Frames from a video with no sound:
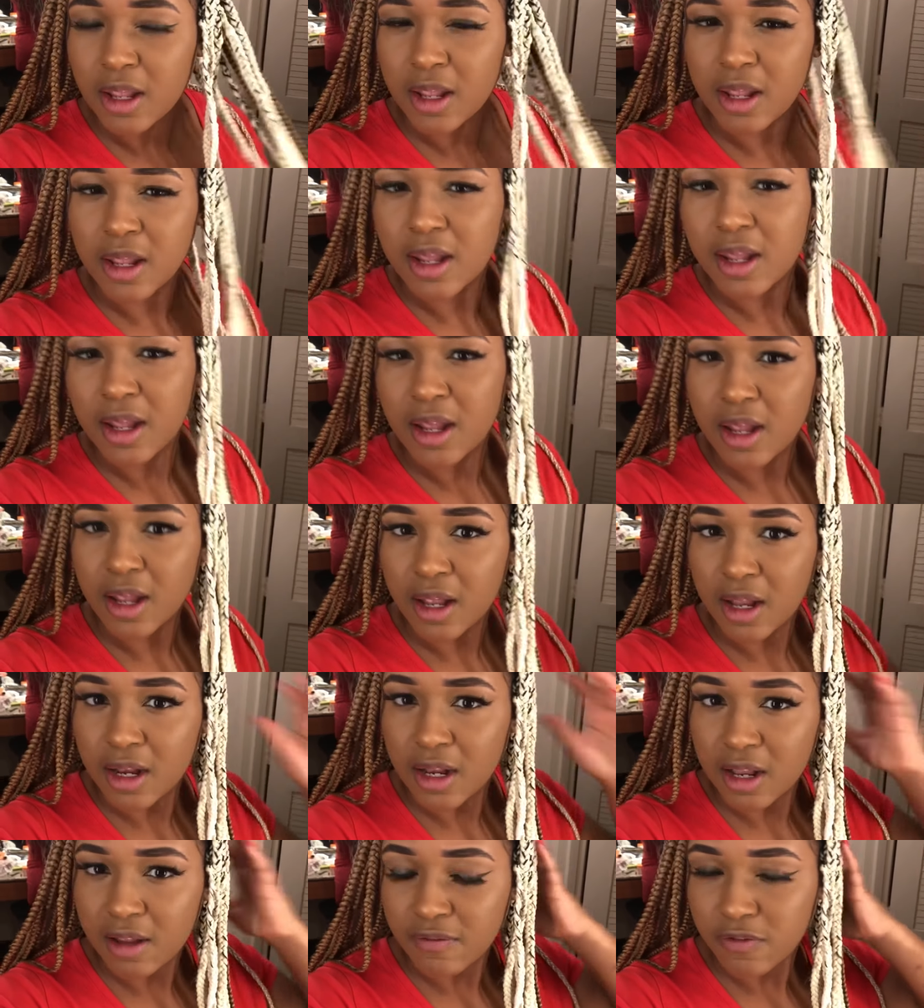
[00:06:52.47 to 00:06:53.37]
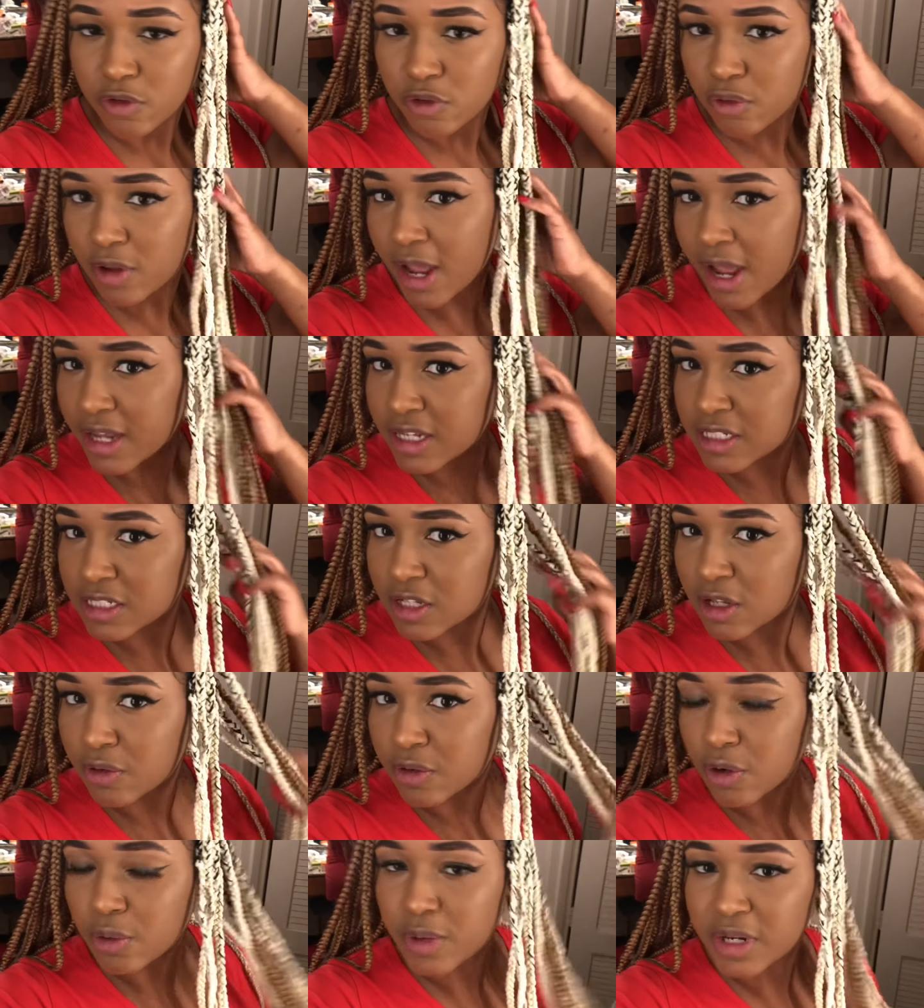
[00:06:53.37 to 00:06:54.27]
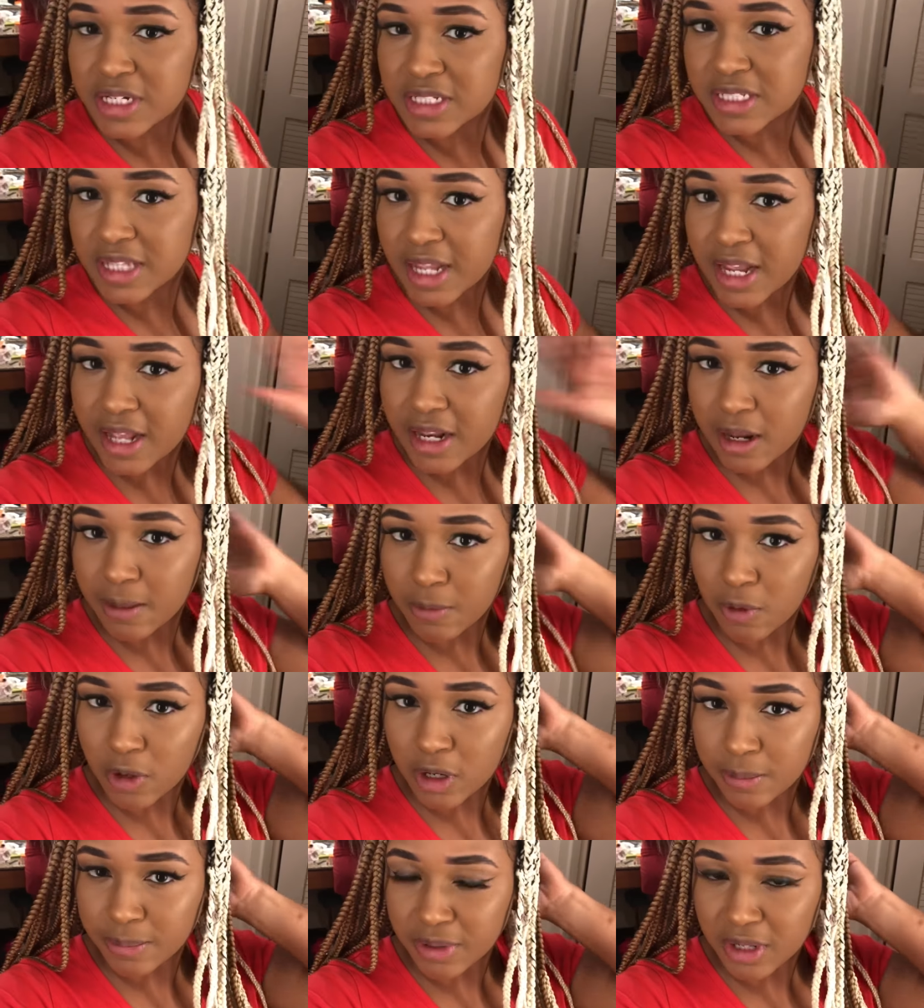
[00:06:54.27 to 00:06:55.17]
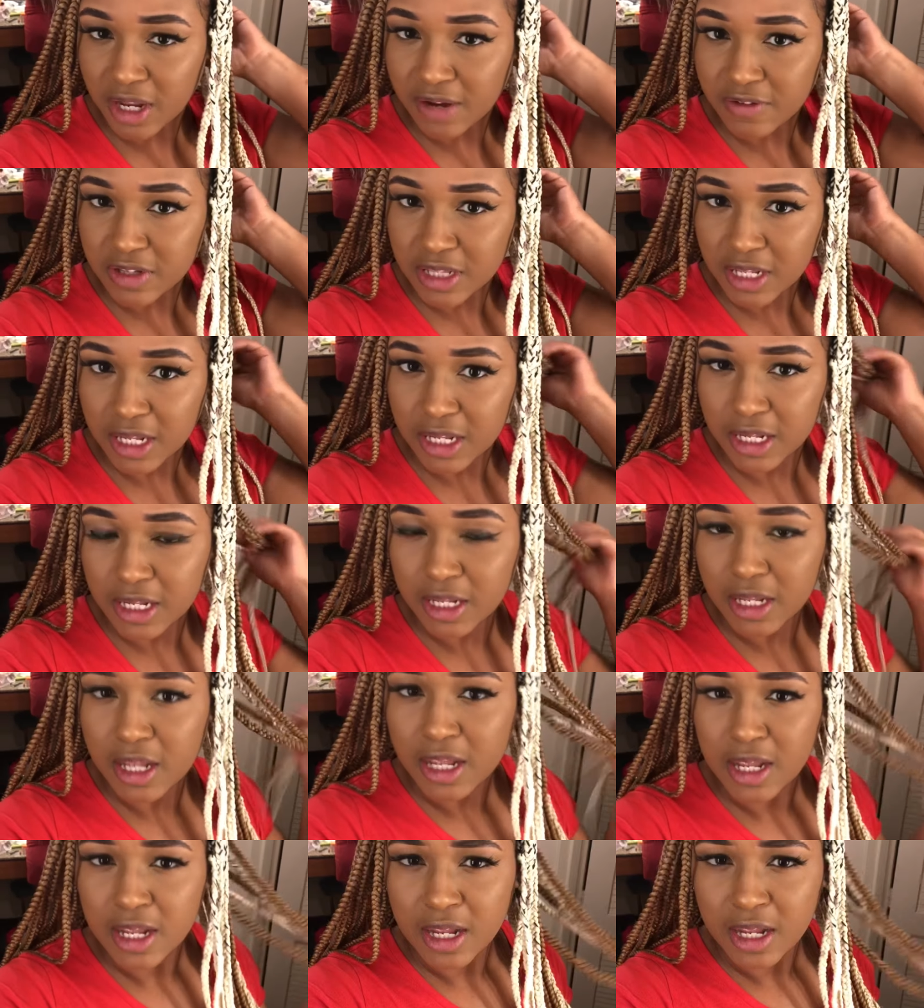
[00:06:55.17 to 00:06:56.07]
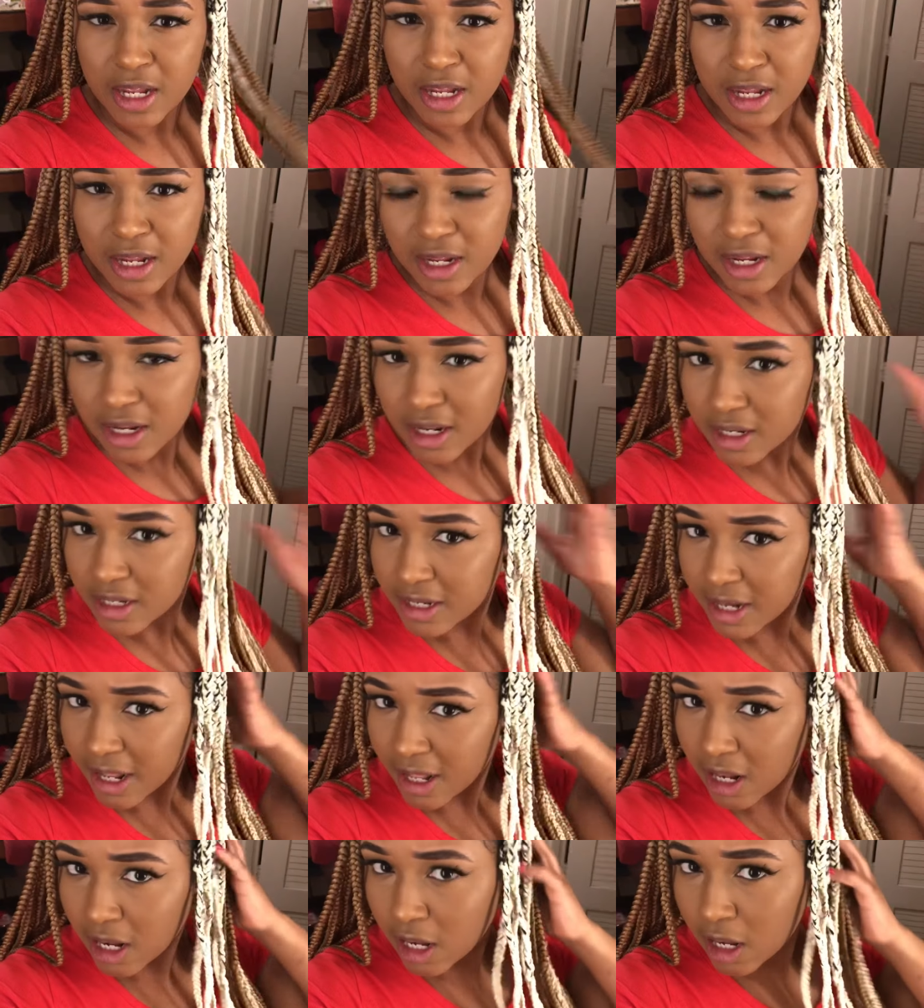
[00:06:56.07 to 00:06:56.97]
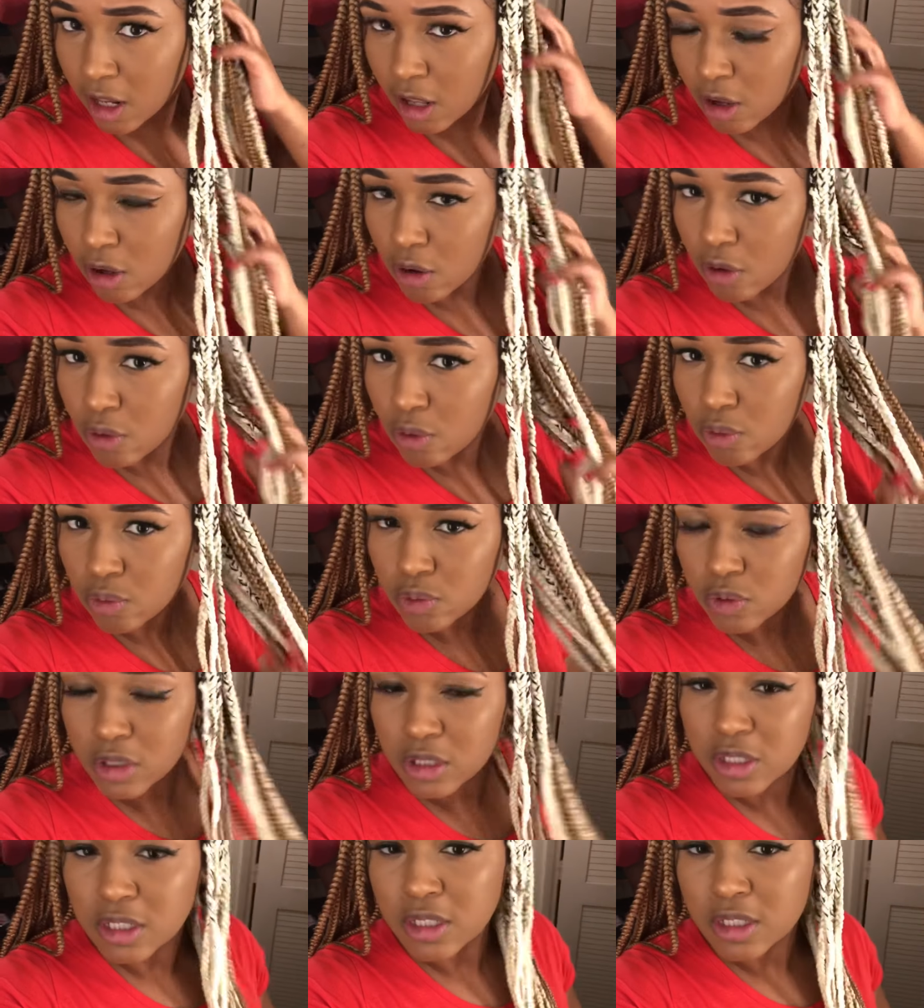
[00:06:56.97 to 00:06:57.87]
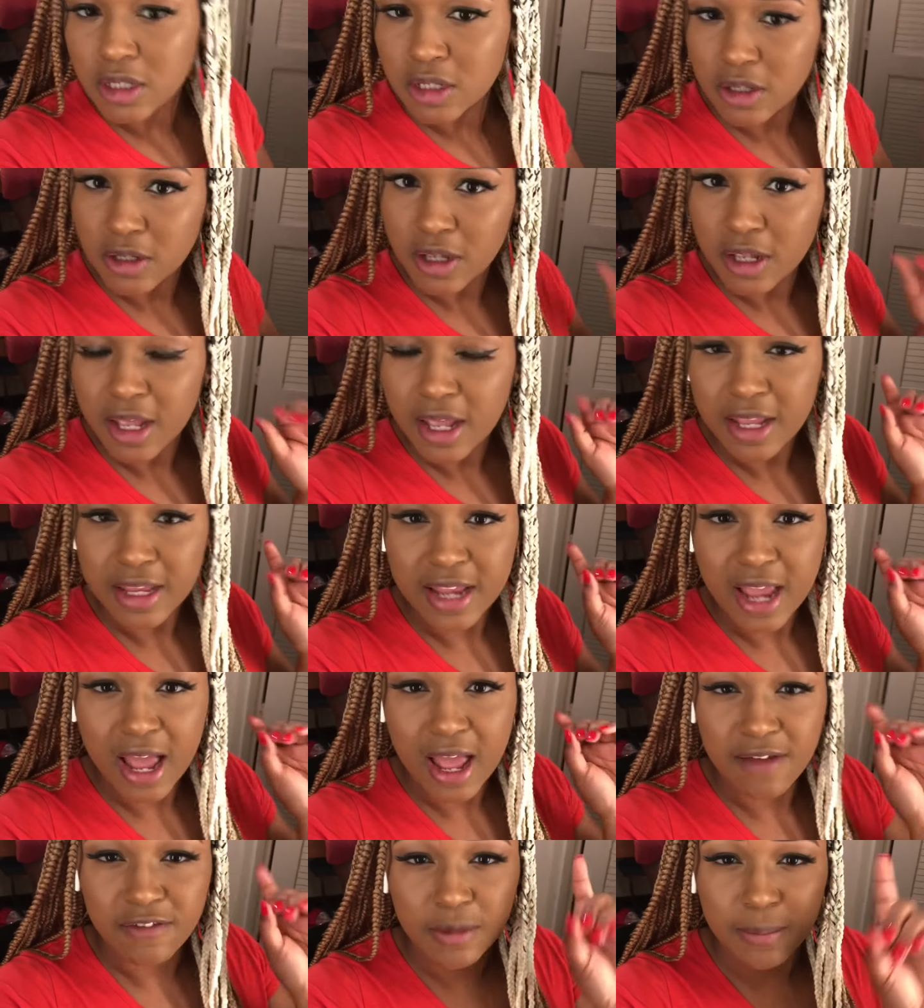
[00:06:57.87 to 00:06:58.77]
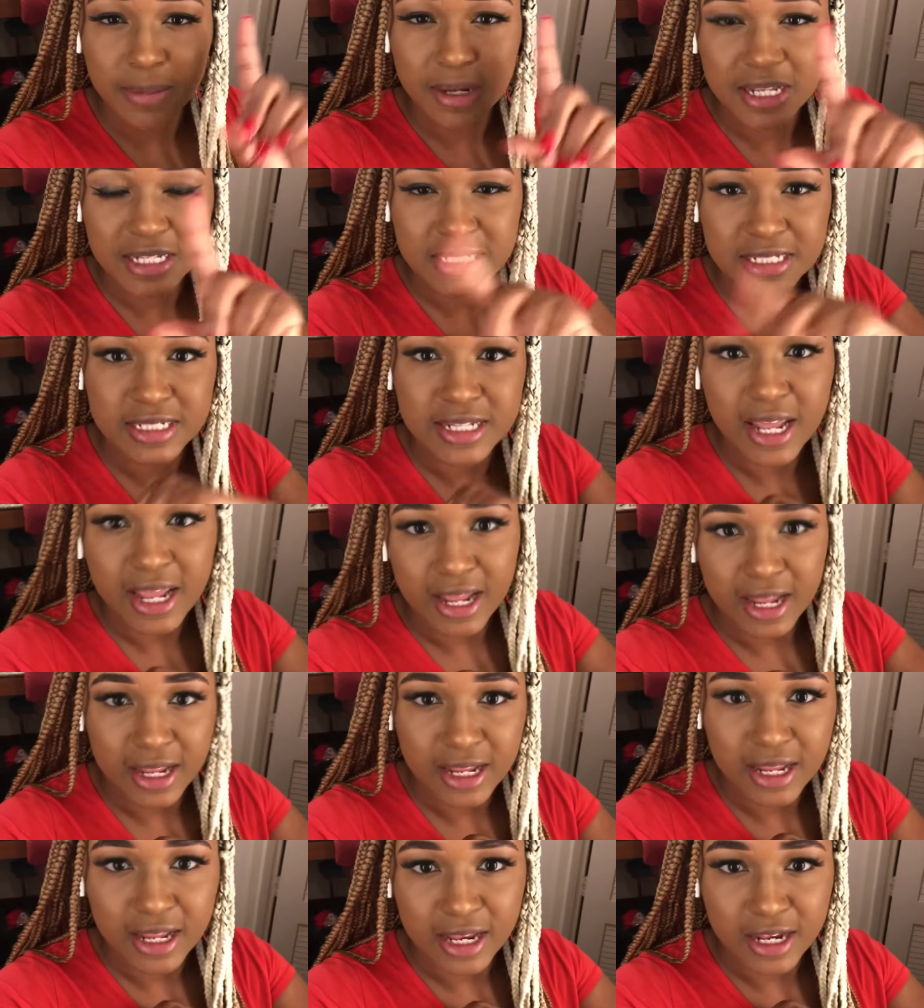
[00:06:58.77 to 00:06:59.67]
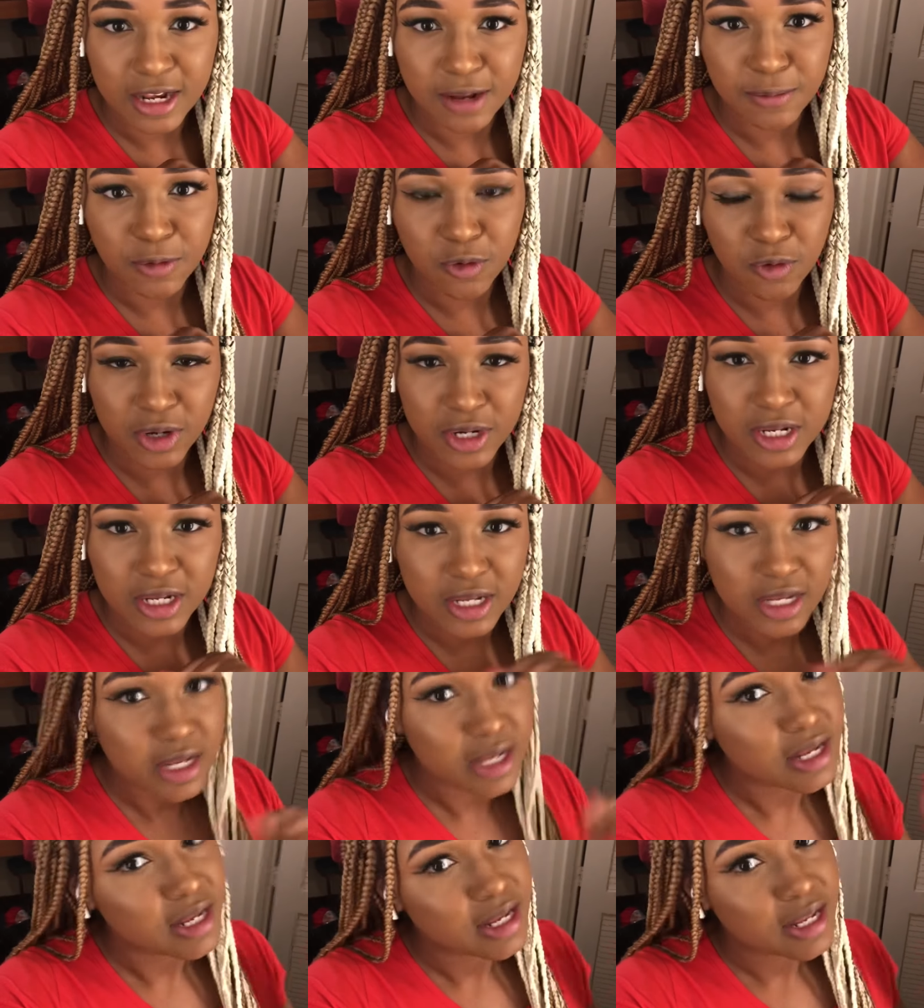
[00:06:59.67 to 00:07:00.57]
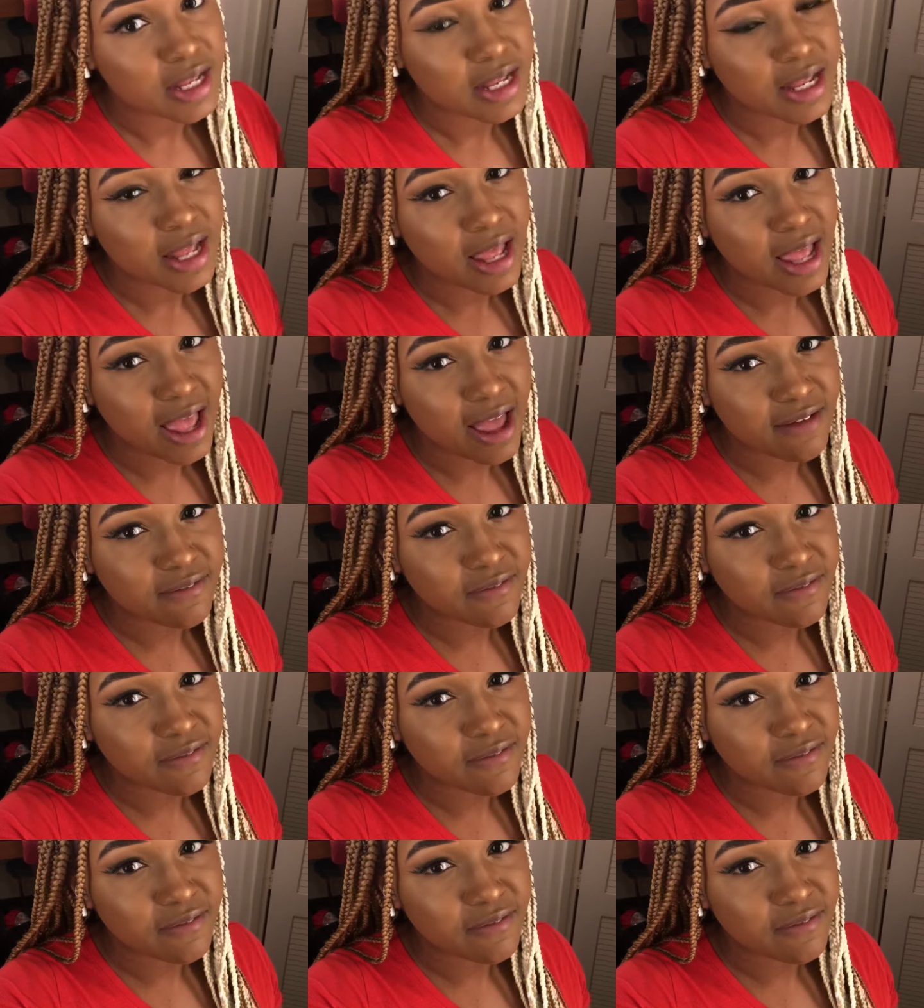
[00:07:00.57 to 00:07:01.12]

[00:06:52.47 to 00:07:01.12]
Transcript: And if you guys don't know where it's at, I'm going to put everything down low. Y'all have a blessed day, and I'm going to have